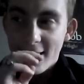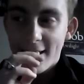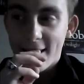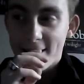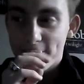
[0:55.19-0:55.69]

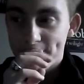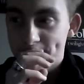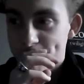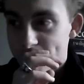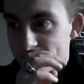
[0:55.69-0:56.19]
I'm
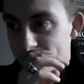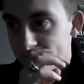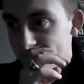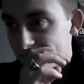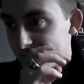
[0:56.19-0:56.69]

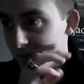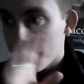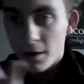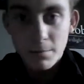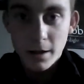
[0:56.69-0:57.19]

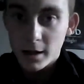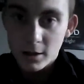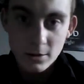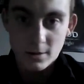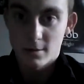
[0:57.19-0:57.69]
not planning you